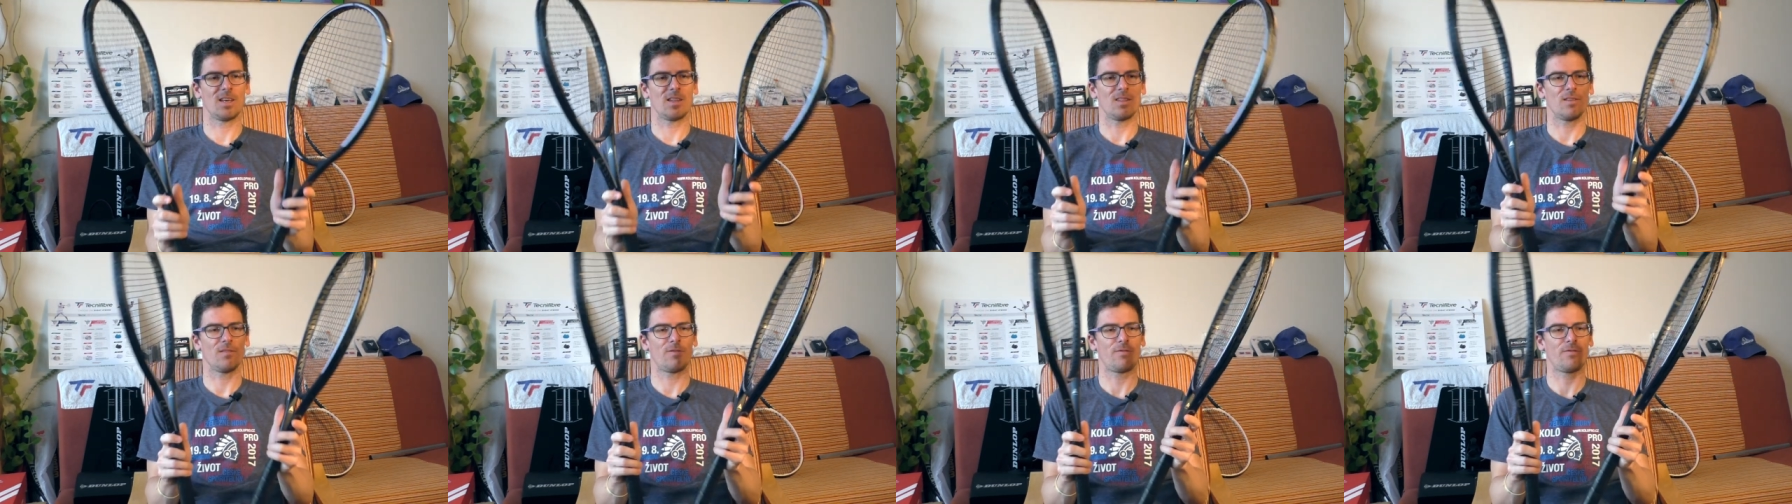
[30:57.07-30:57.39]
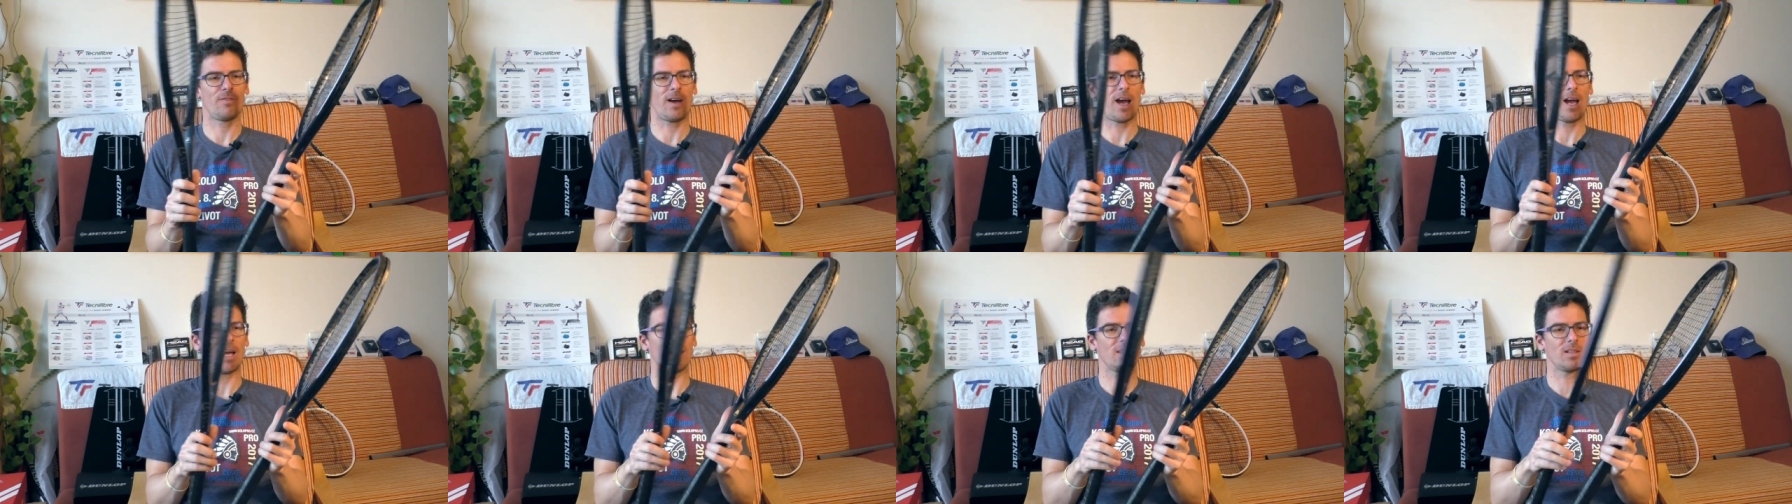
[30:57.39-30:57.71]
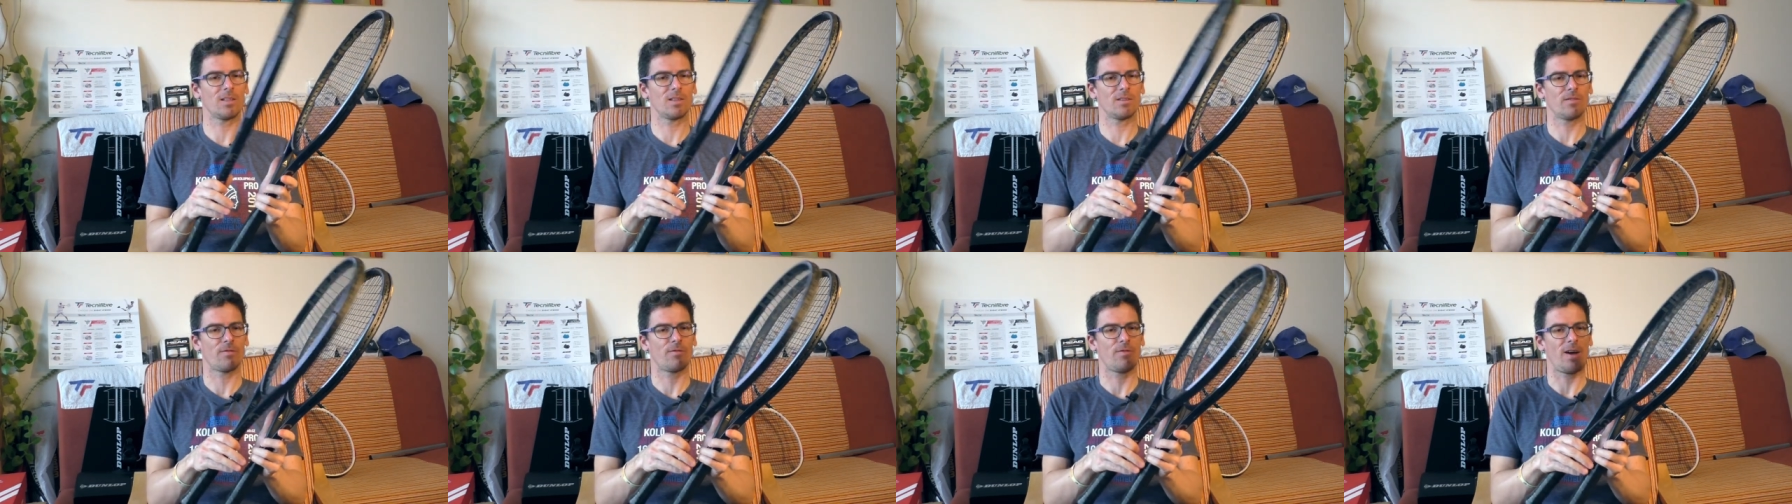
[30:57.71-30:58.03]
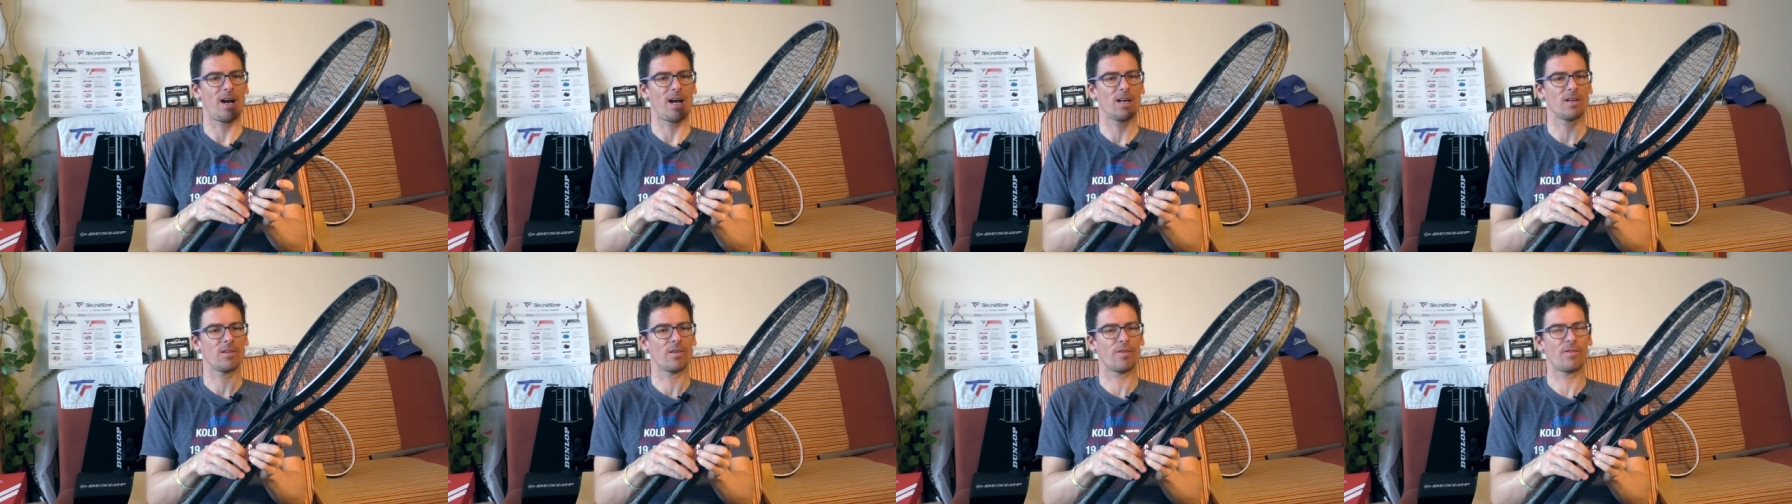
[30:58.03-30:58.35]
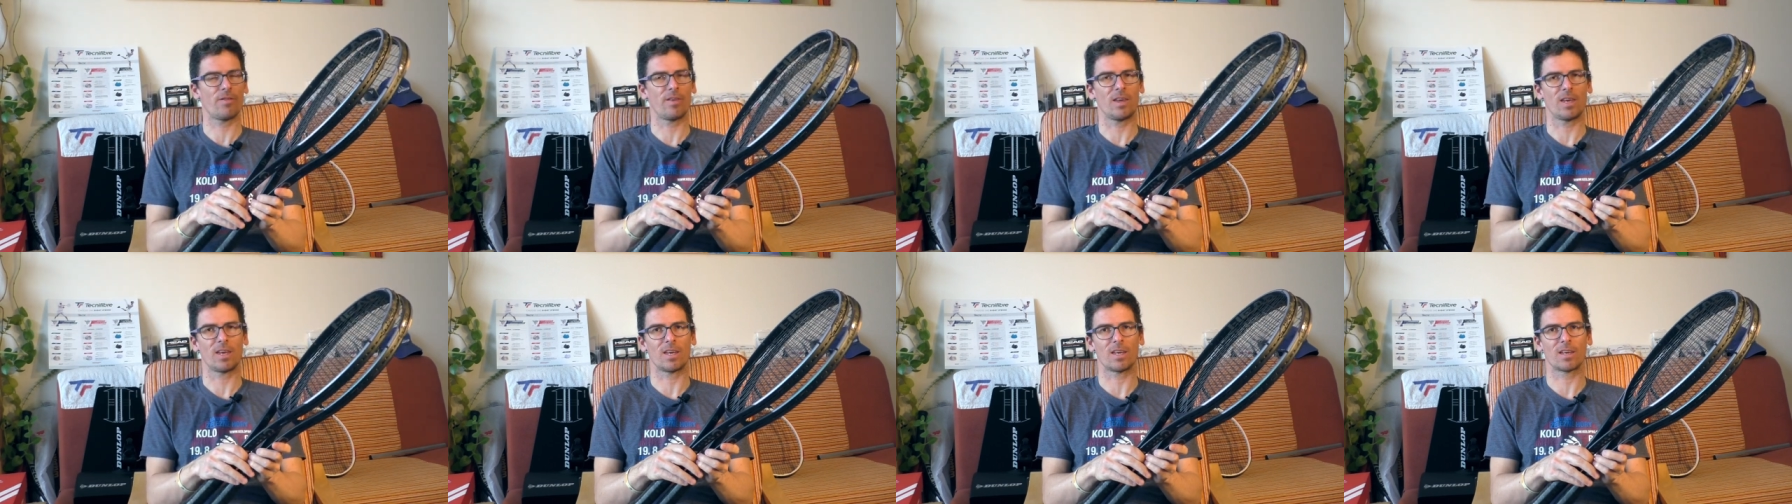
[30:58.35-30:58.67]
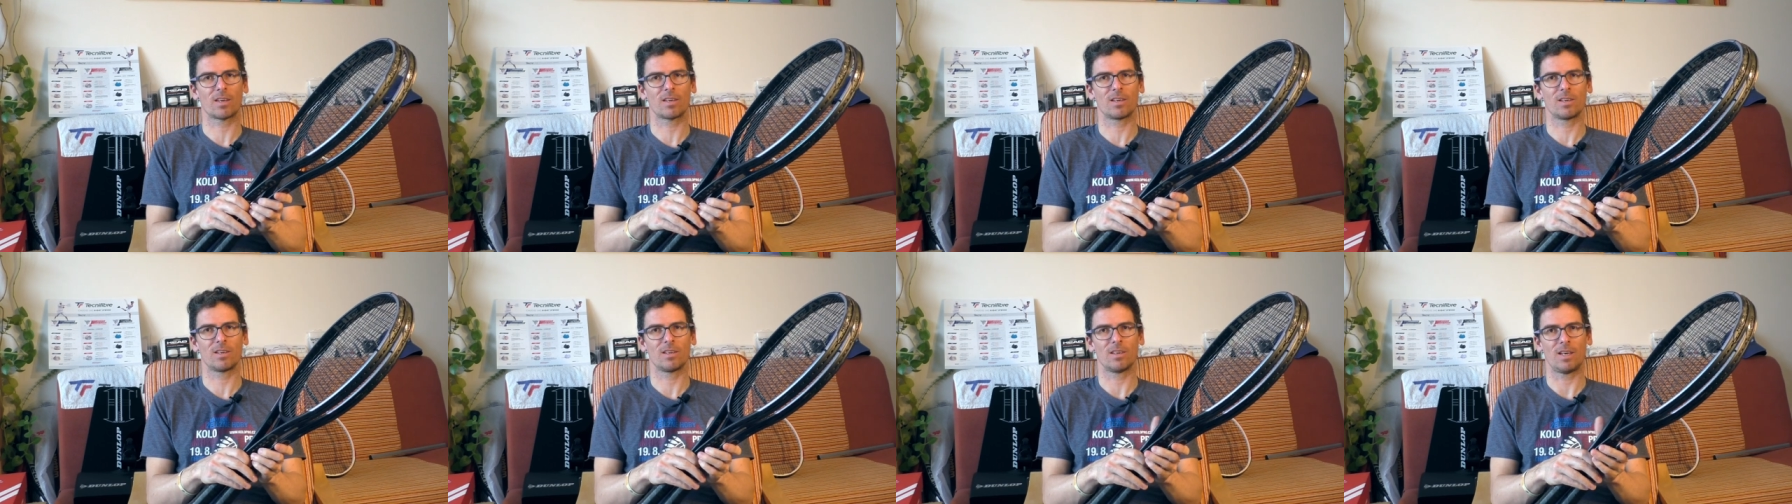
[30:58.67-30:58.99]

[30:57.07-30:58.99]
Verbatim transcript: the final final thing